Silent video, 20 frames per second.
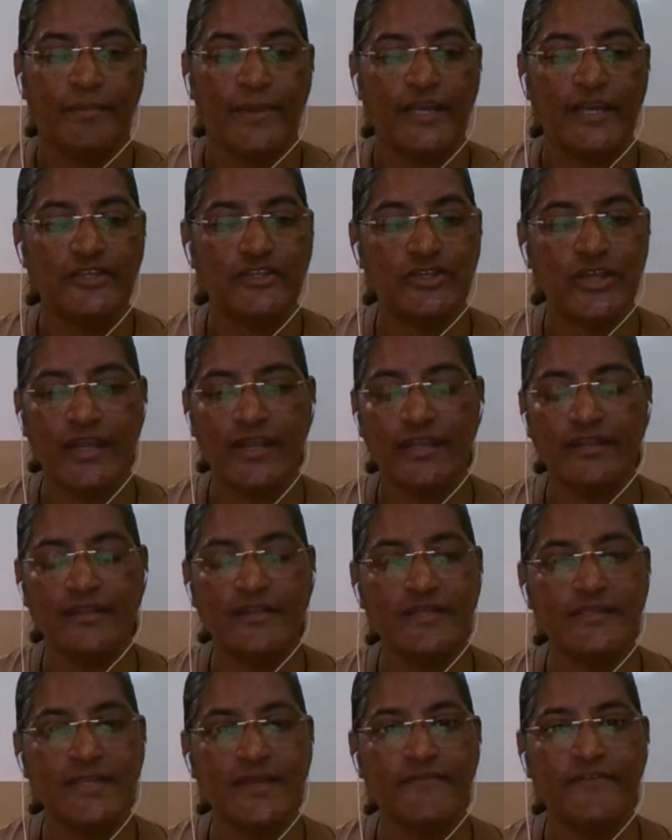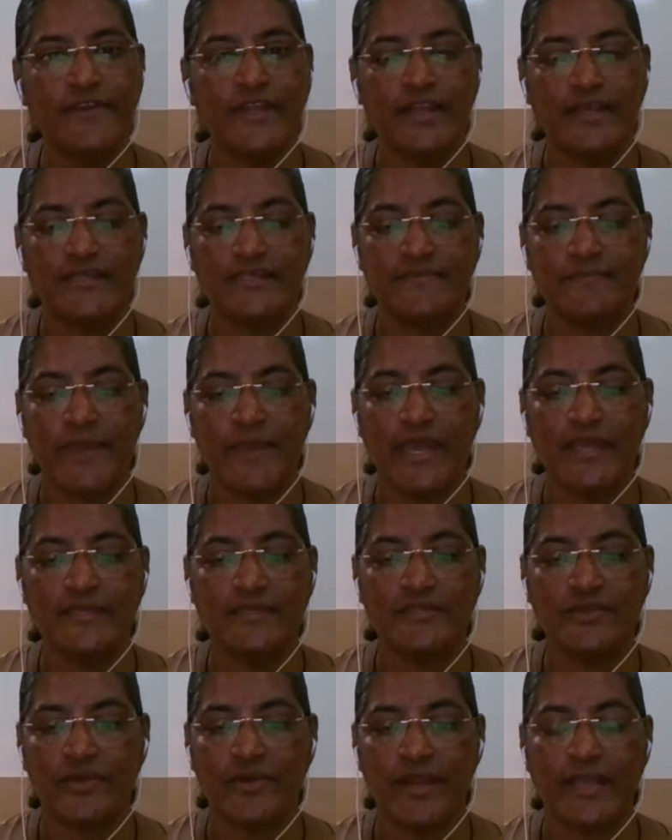My sharing this evening is
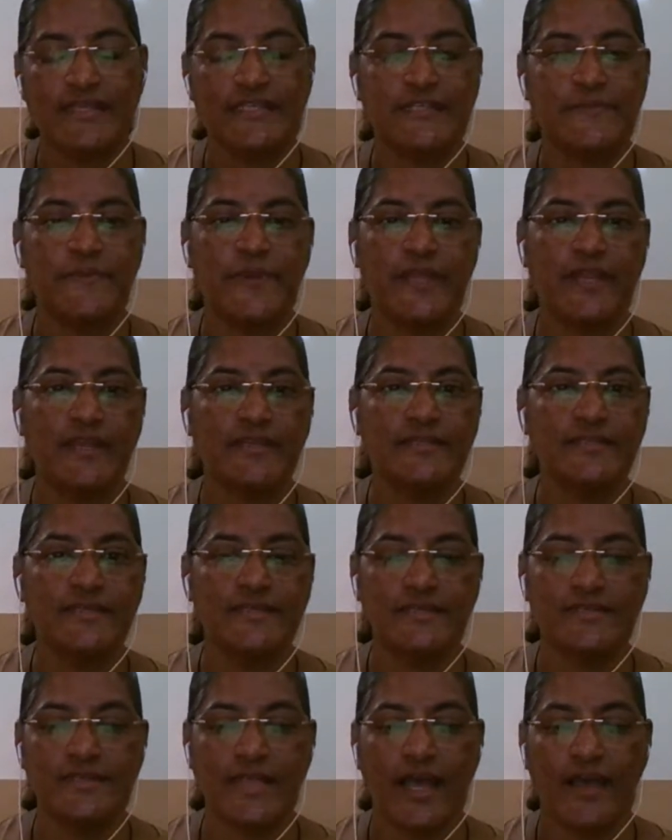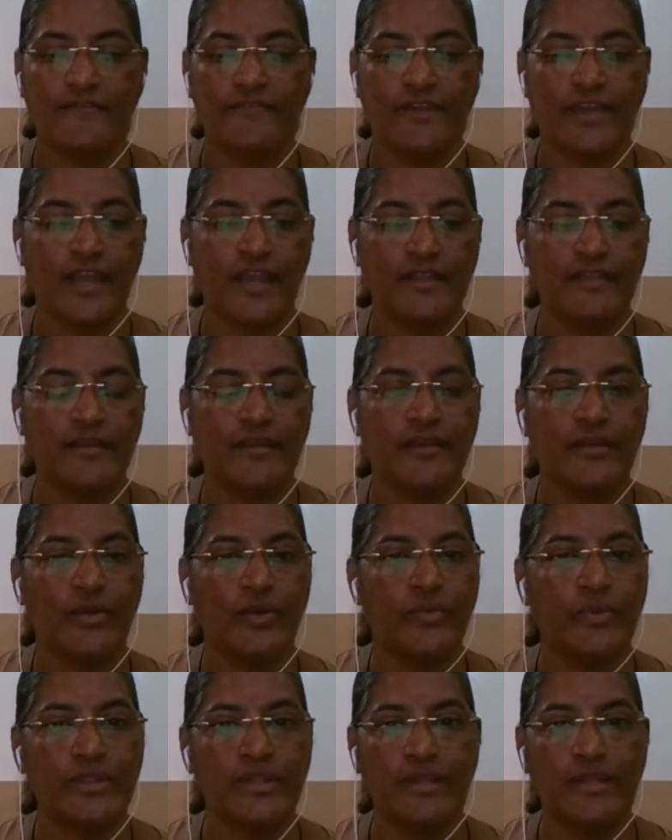based on experiences I've gathered
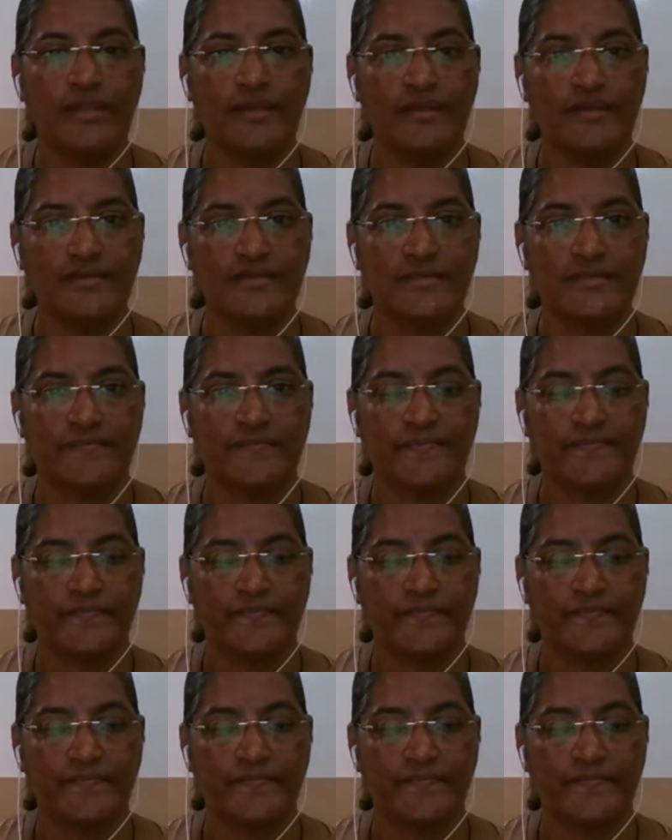over the years.